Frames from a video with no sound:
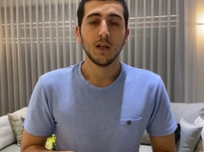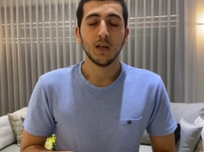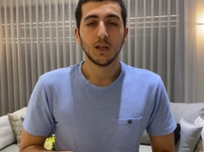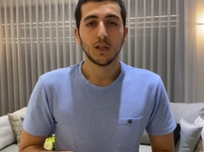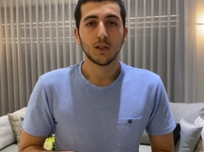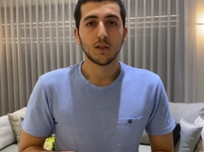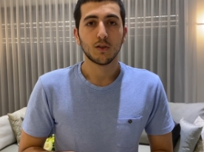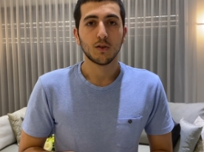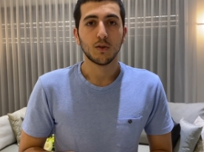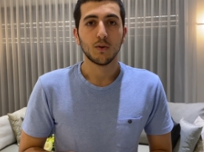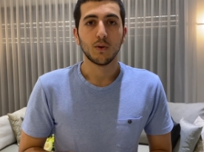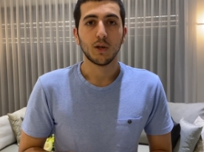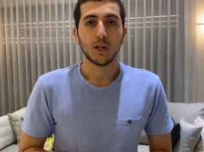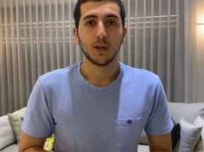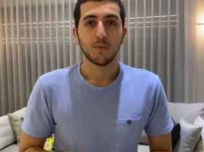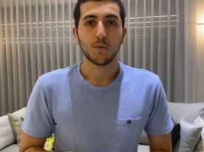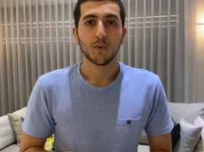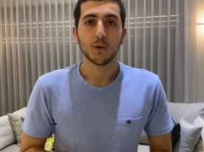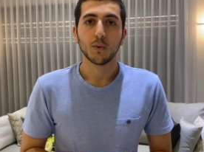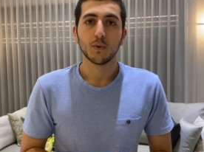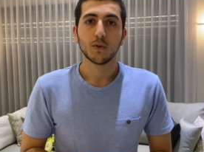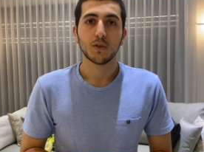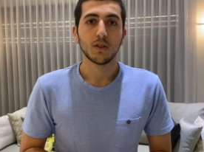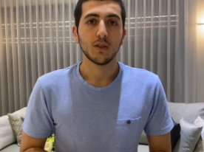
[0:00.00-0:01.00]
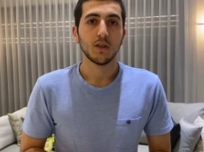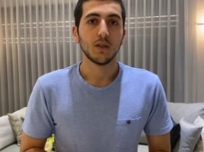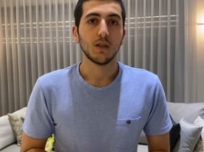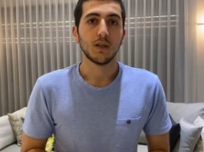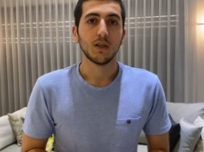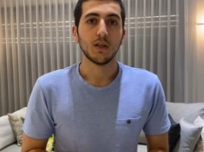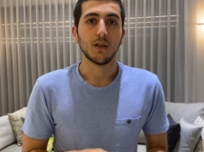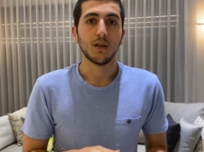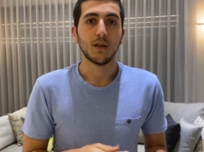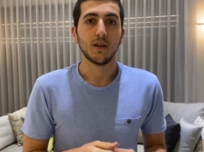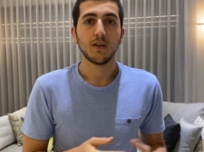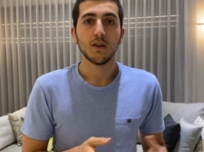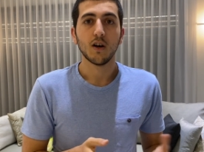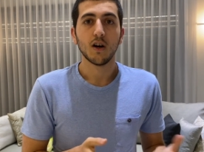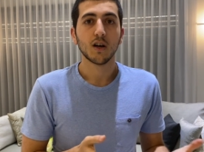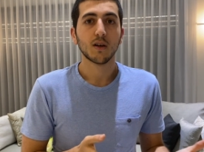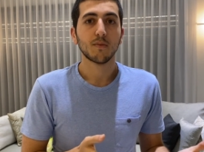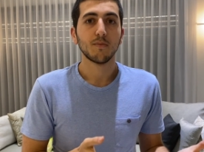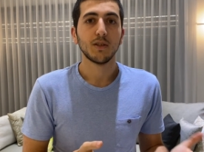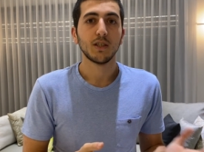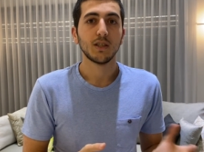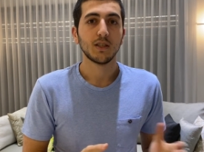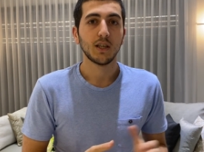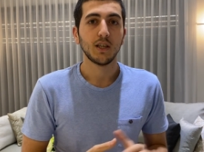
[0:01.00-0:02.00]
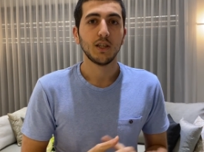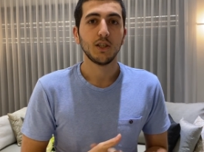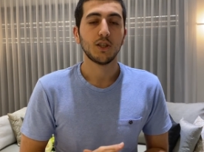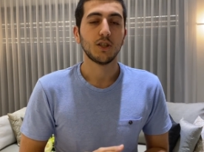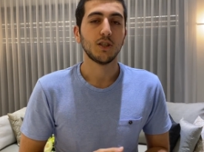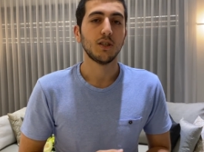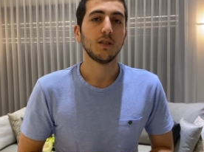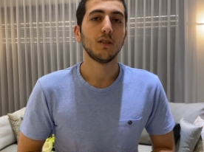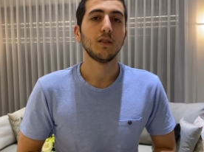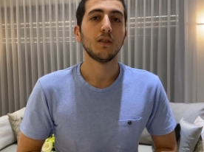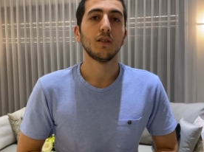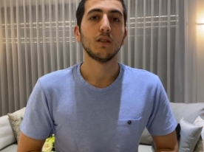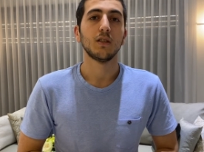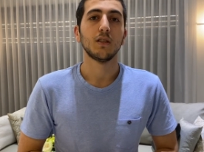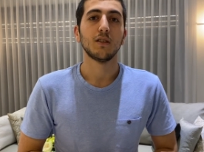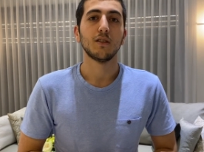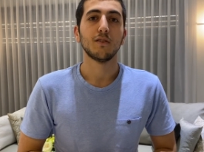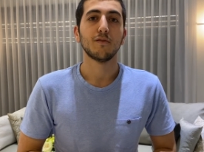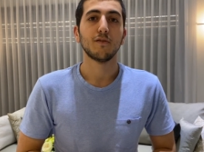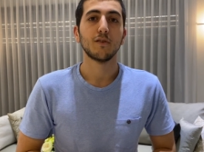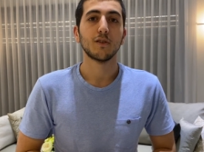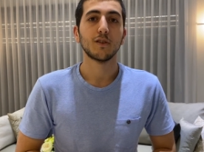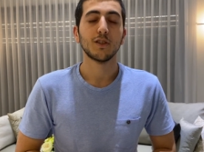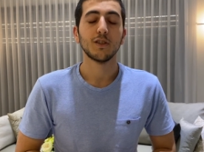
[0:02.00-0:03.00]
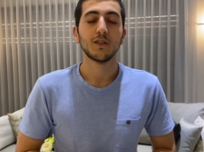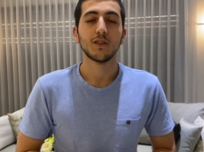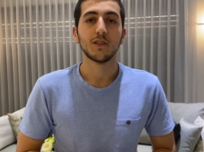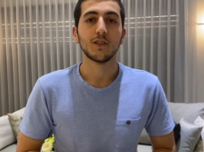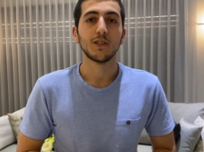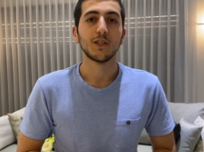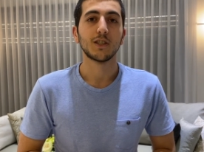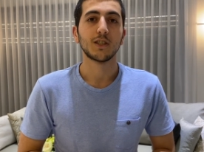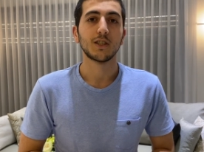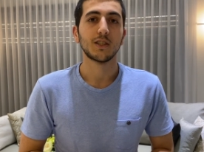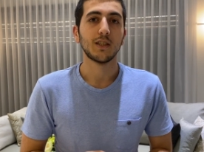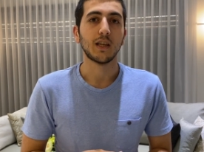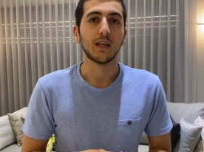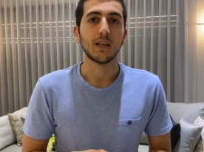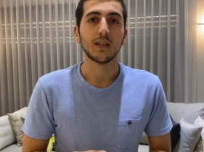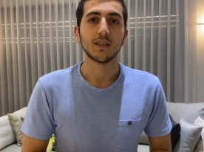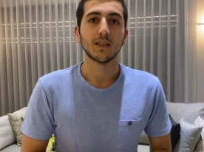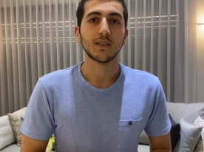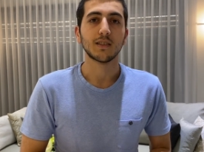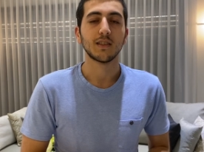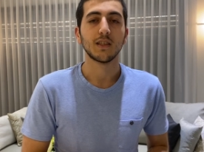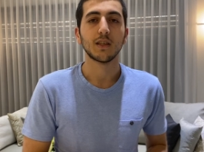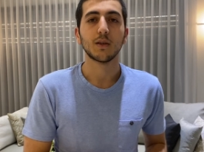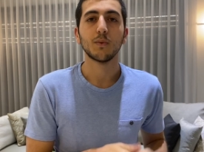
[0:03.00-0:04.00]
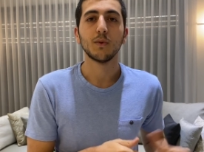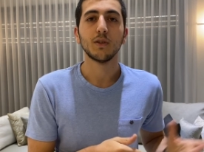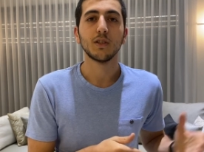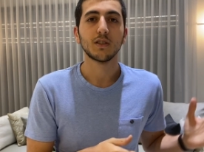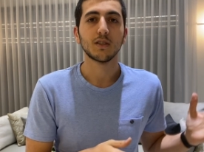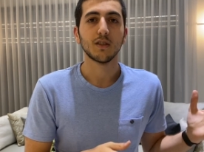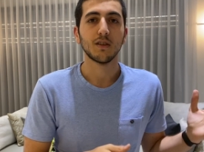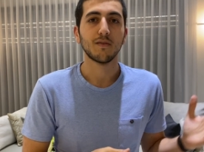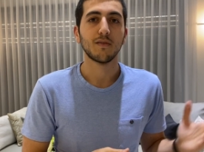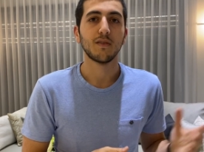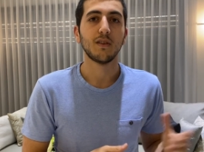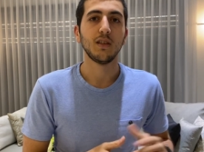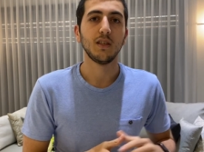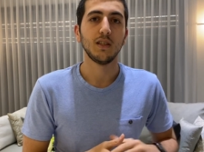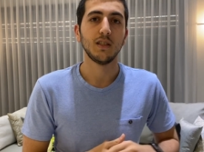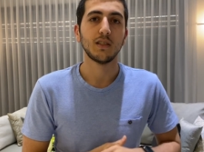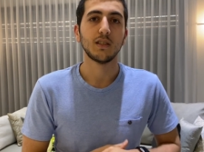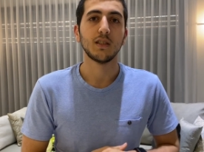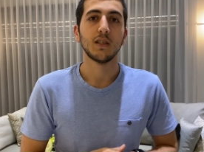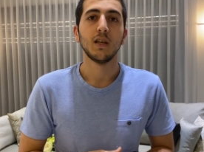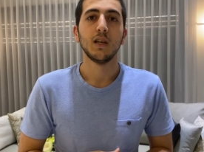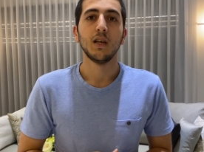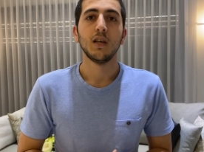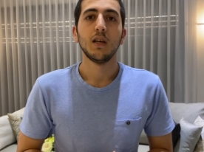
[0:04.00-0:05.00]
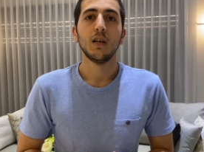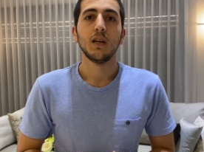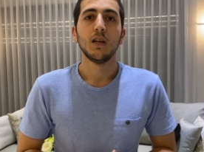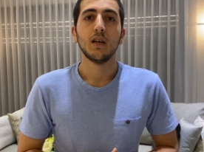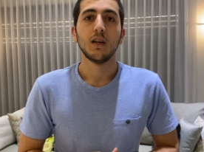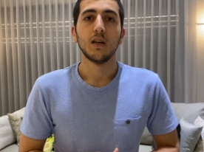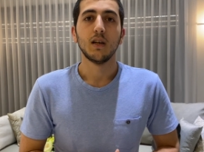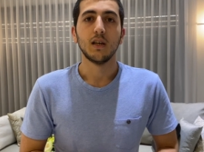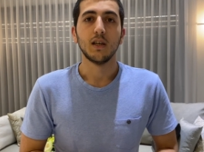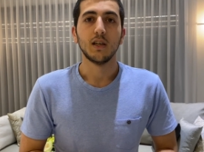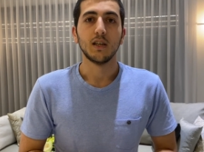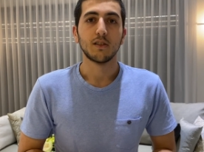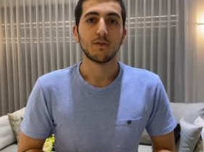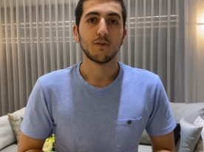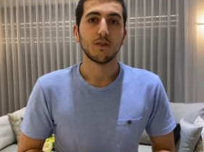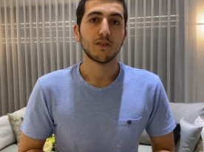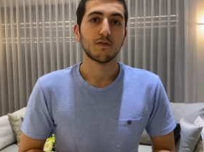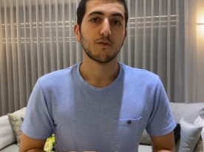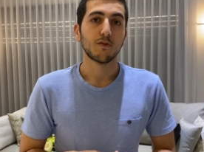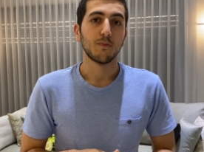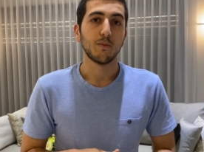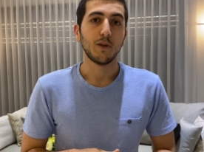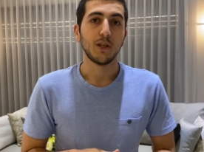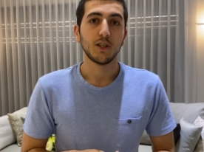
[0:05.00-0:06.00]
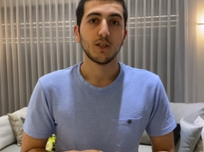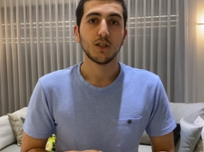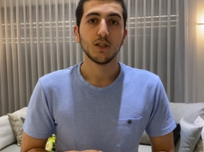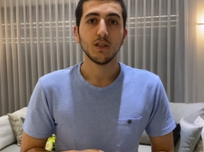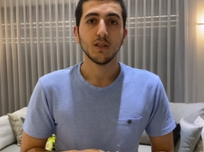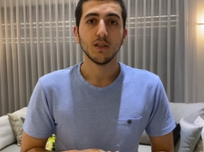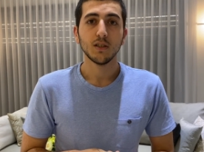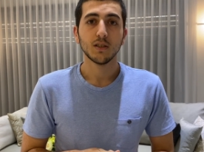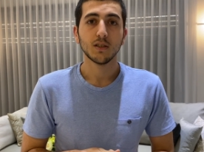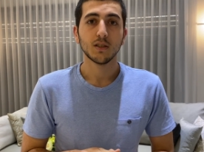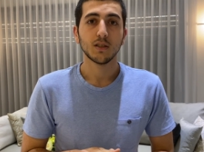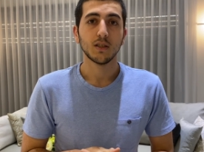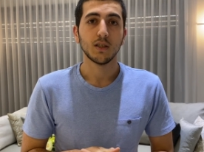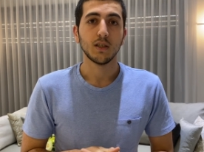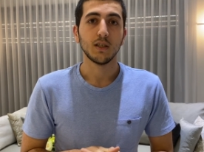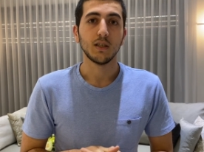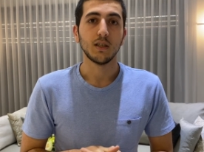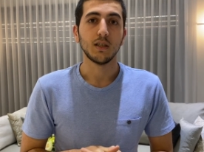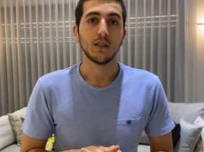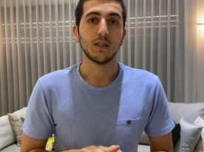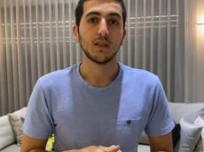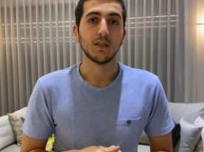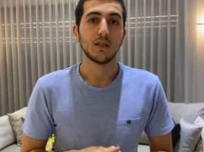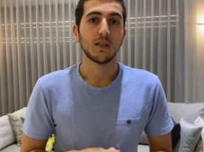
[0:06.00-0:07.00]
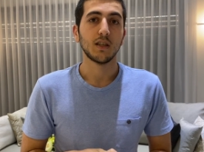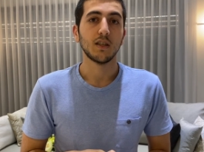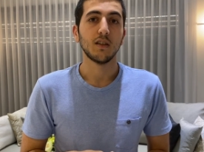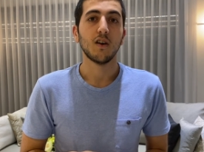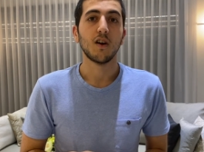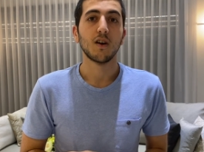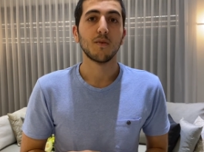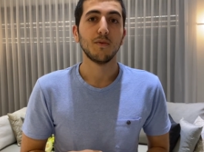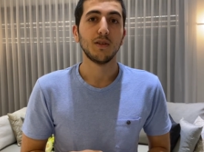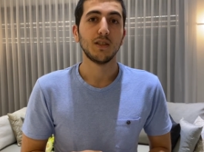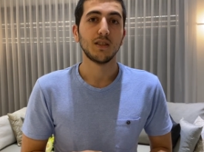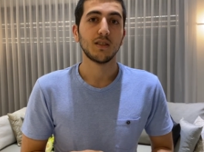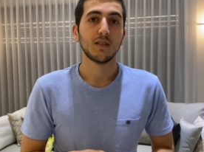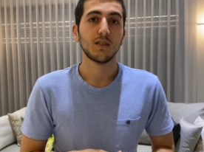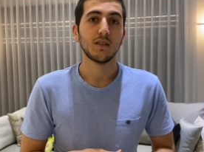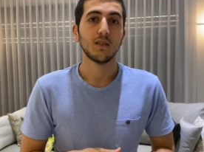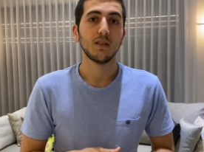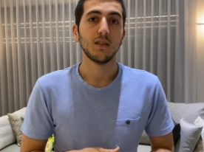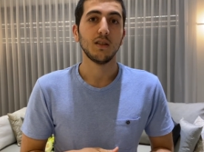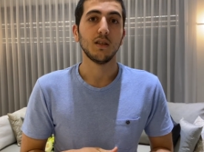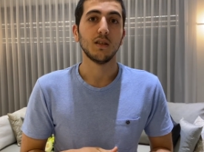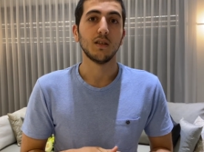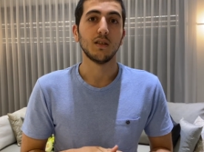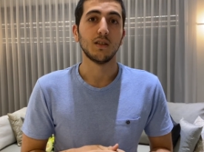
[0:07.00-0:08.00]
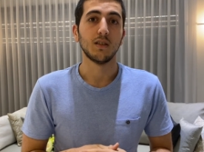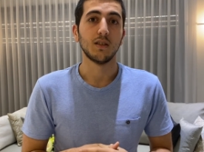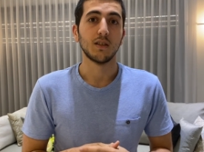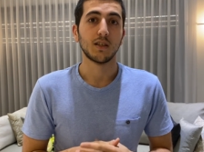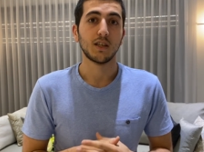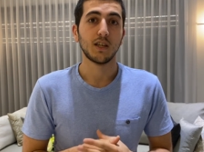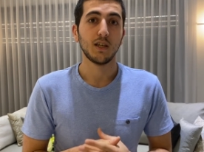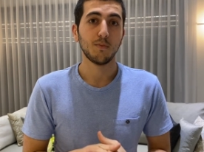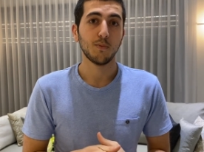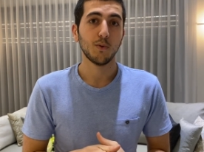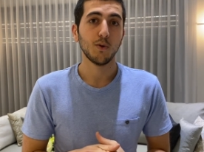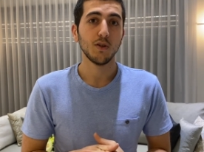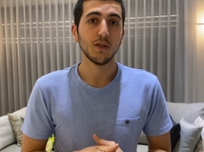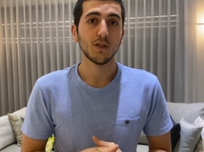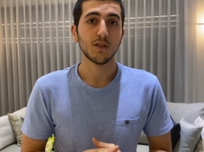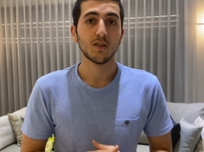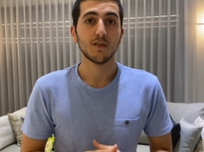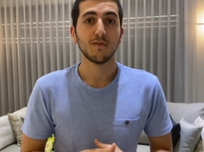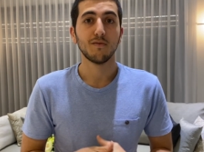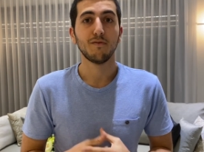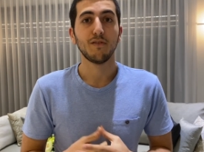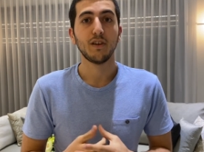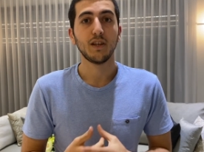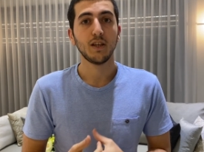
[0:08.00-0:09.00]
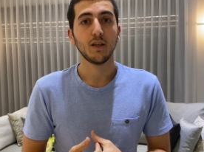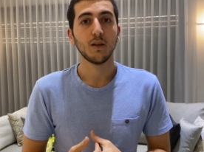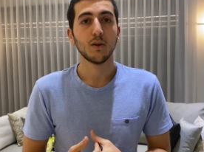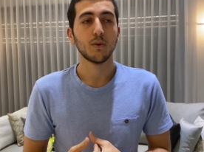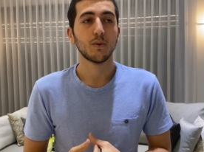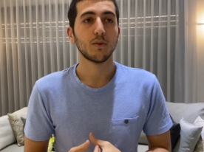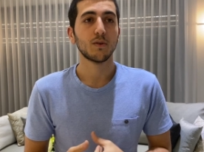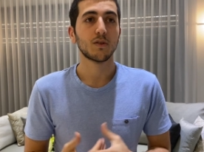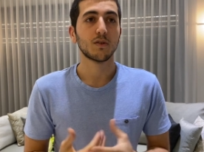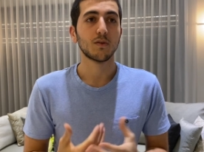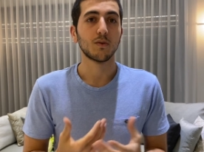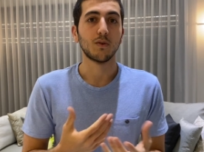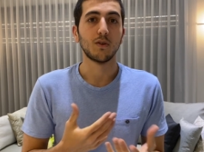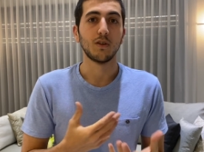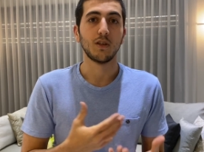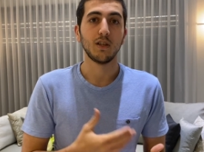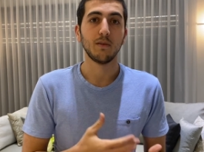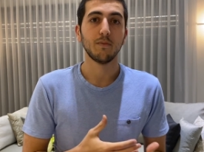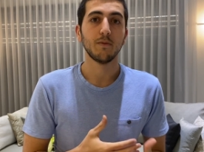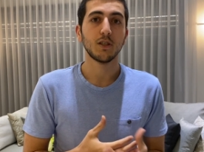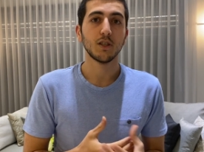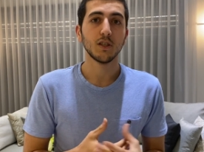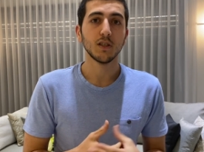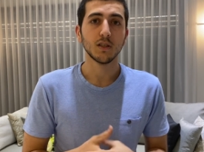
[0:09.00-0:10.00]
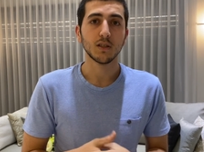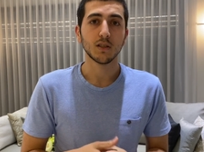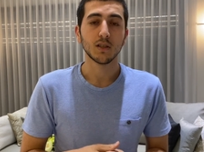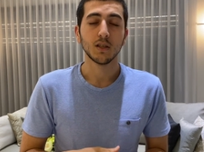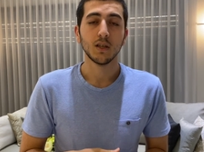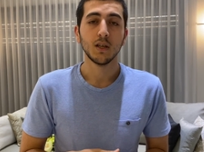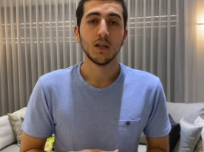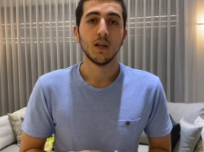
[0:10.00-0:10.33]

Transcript: So I wrote an augmentation function that just takes a sequence of these transformations and can augment key points, videos, or images.